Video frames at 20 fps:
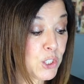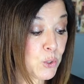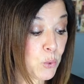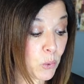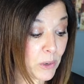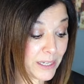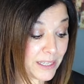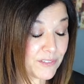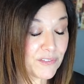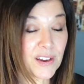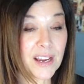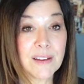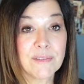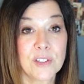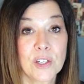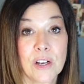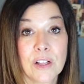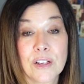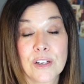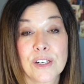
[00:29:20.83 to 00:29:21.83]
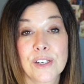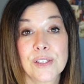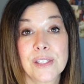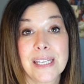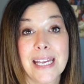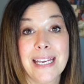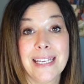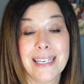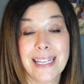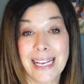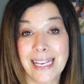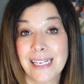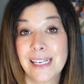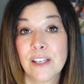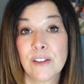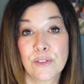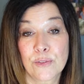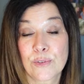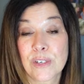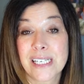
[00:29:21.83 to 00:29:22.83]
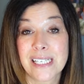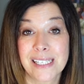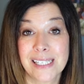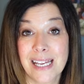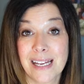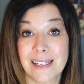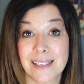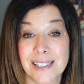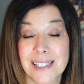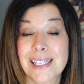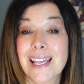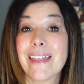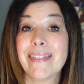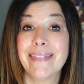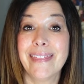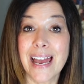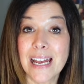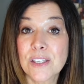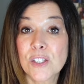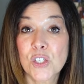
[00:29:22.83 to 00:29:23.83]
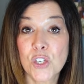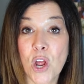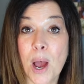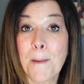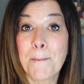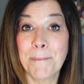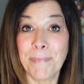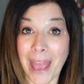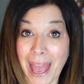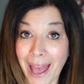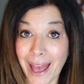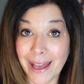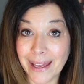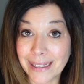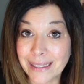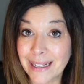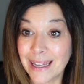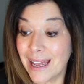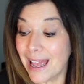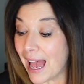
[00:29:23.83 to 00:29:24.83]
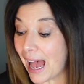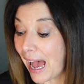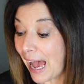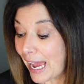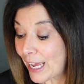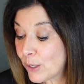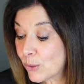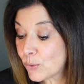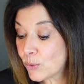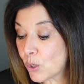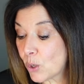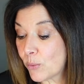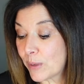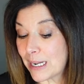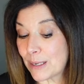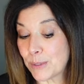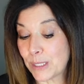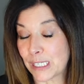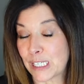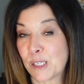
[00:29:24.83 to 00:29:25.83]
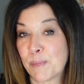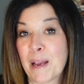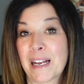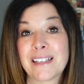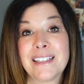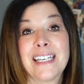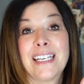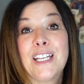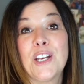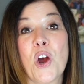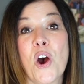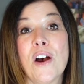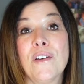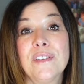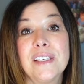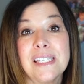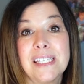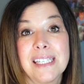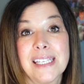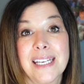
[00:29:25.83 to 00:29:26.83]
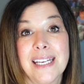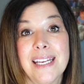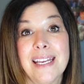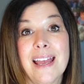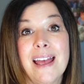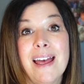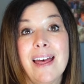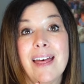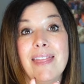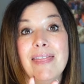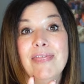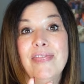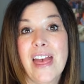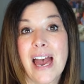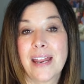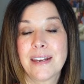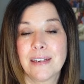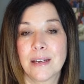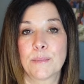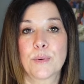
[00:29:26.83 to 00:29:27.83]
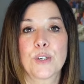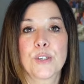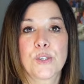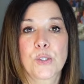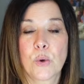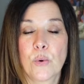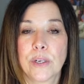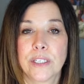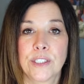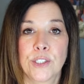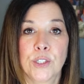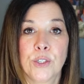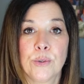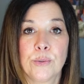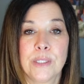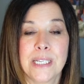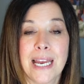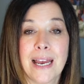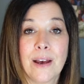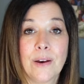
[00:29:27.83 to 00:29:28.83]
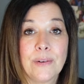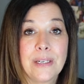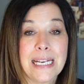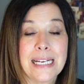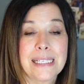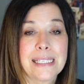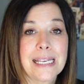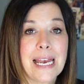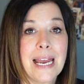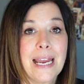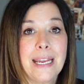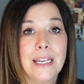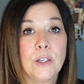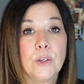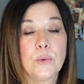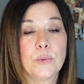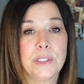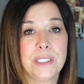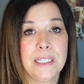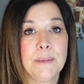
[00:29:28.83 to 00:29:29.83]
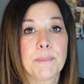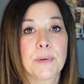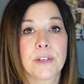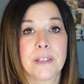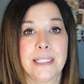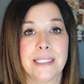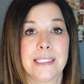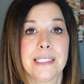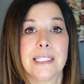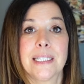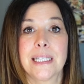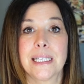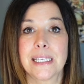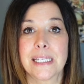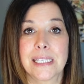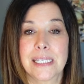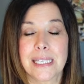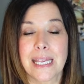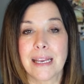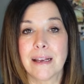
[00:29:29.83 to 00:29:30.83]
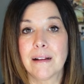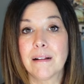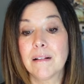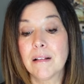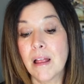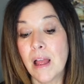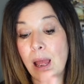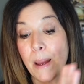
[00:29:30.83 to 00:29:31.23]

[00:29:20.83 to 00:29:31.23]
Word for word: $25.83. That's not bad. I don't know what I was expecting. And obviously, that number is going to go down as I go deeper into this sale,